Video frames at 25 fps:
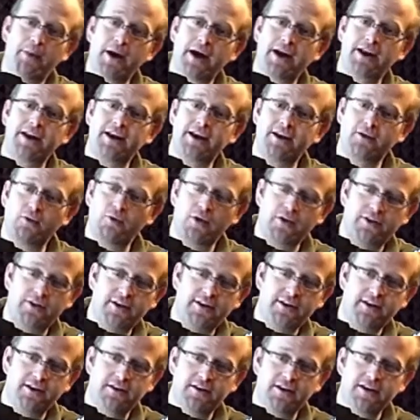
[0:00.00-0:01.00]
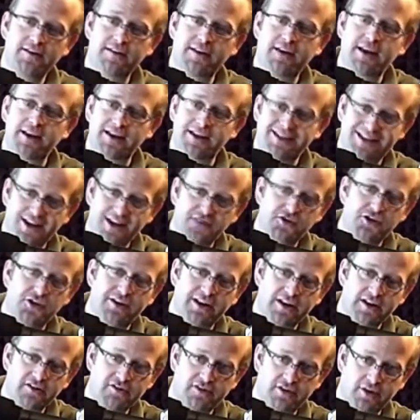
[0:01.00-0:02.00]
But it, what the deal is, it
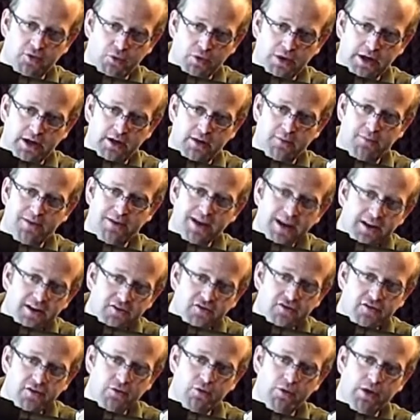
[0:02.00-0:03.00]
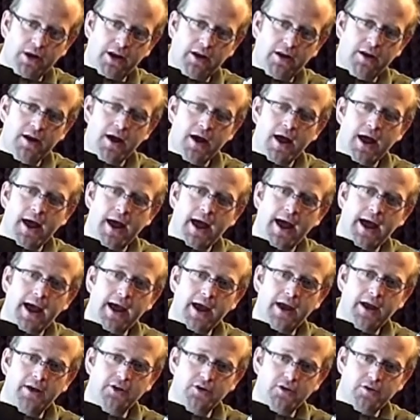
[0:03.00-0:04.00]
gives you an instant reading. Instant reading.
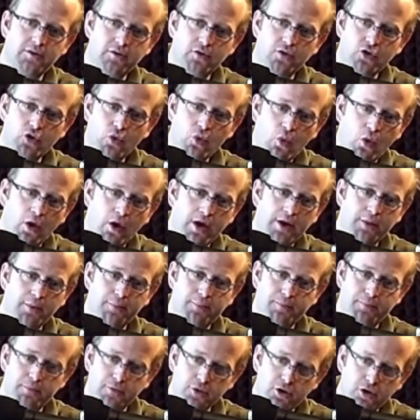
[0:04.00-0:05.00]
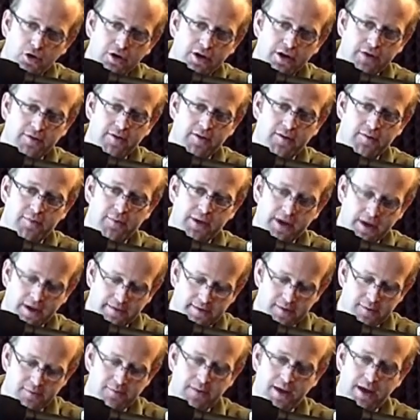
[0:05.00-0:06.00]
And you want to look at this
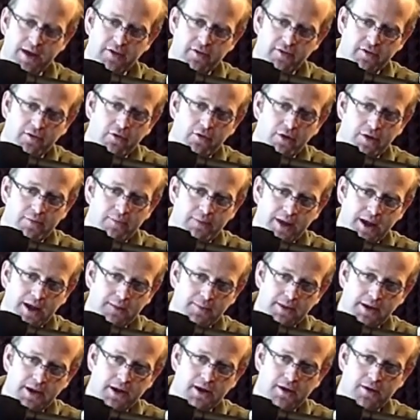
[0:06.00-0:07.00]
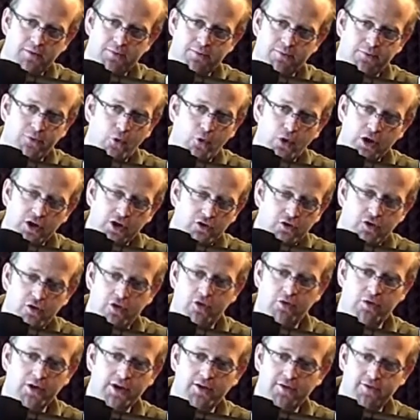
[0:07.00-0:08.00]
because it may, the soil may be
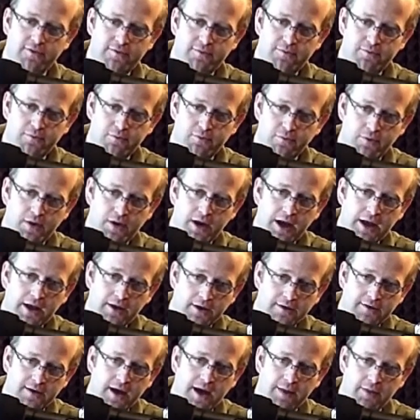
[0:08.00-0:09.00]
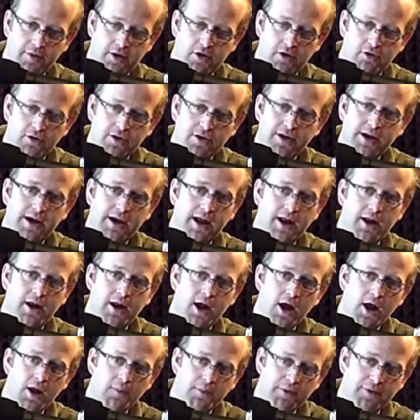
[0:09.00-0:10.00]
42 degrees at a time that you're looking at
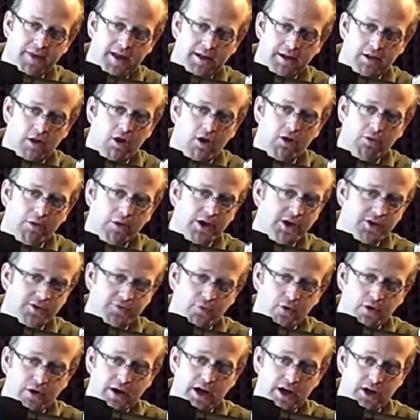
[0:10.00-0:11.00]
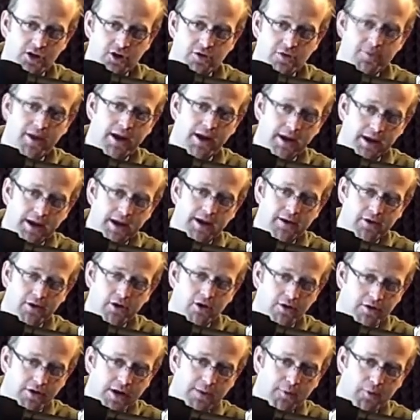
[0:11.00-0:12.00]
it, but that long range forecast, you may
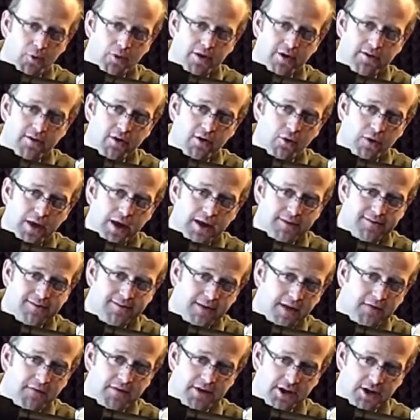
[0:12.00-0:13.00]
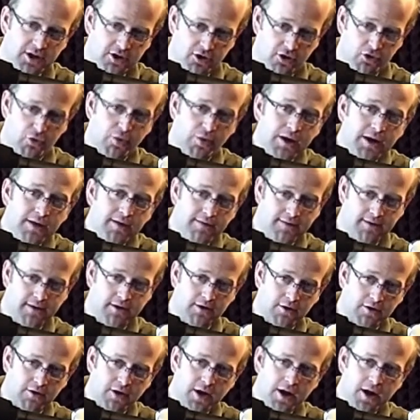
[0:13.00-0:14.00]
get, you know, a couple weeks ago we had 70 degrees
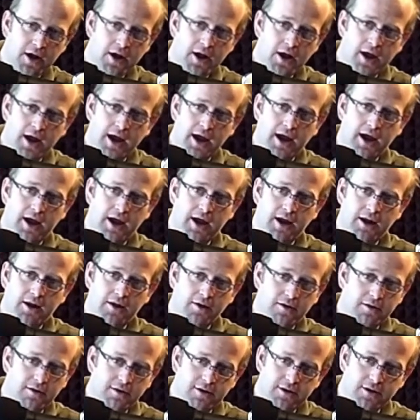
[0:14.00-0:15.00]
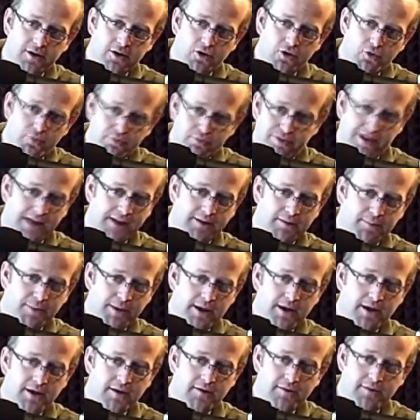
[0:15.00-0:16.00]
here, and you plant
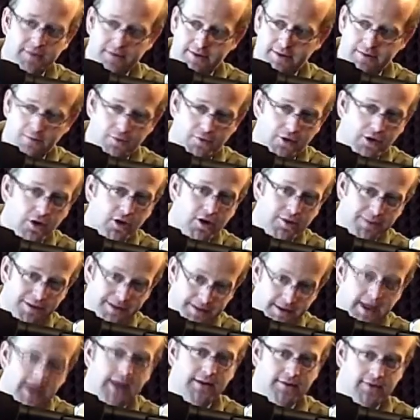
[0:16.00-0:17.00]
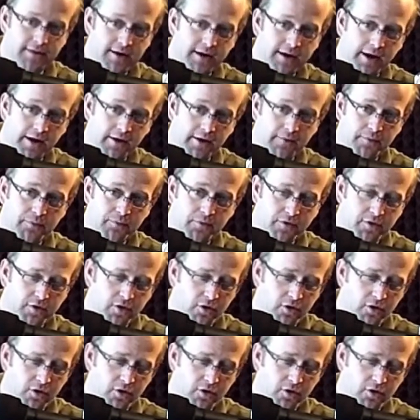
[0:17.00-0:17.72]
the peas and they're going to be dead today.